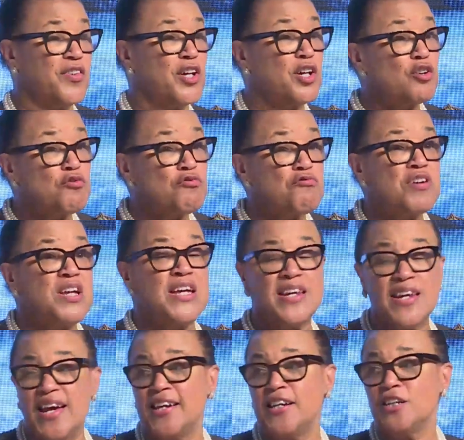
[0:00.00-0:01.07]
that green
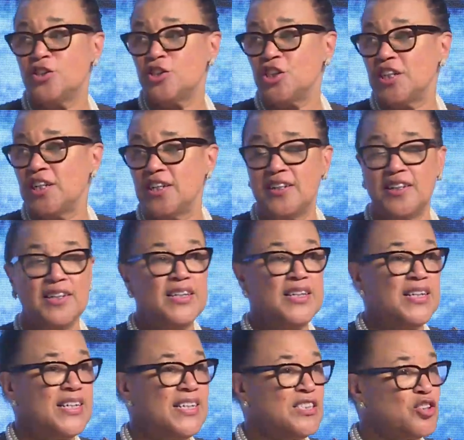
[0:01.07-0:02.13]
energy
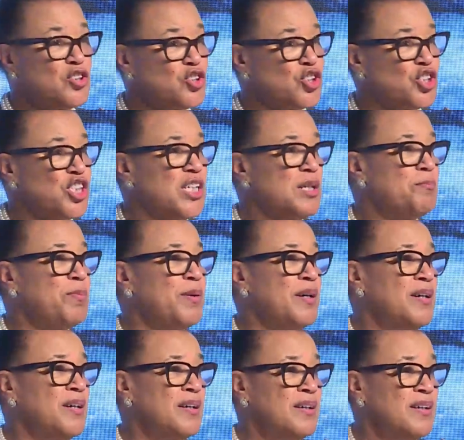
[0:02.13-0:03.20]
is cheaper,